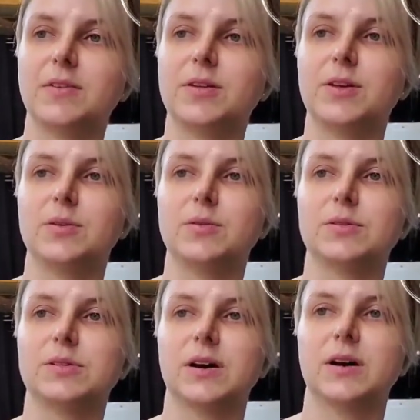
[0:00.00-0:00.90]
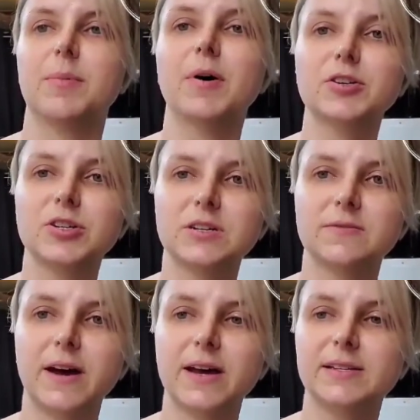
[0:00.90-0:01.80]
use a polishing
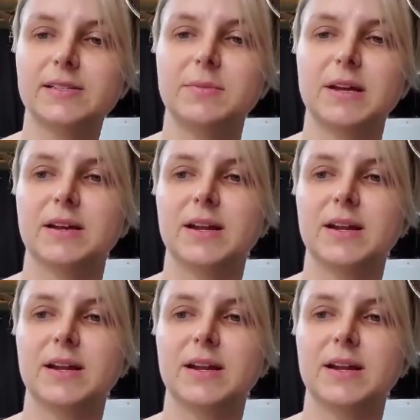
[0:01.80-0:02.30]
device to make it